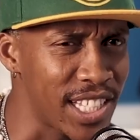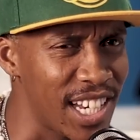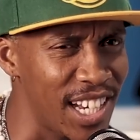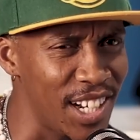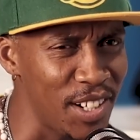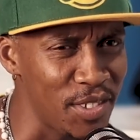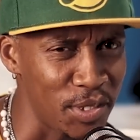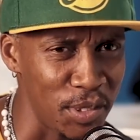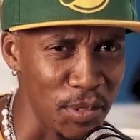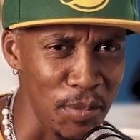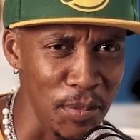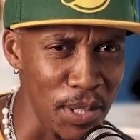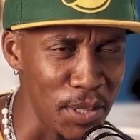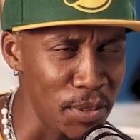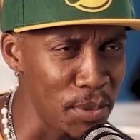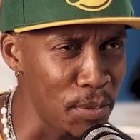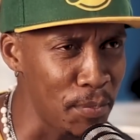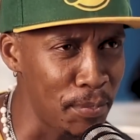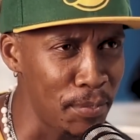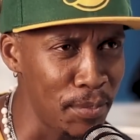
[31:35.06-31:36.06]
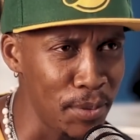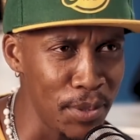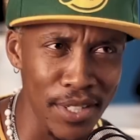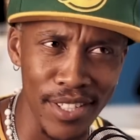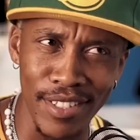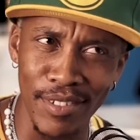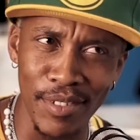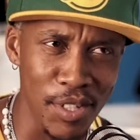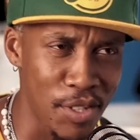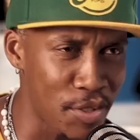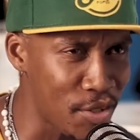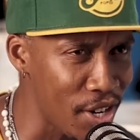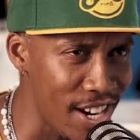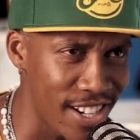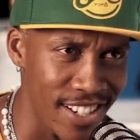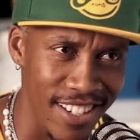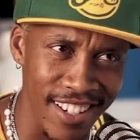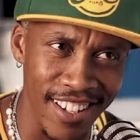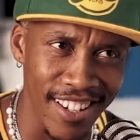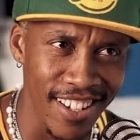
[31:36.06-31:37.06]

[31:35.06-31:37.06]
the general, right? man. We, you know what? I'm, I'm,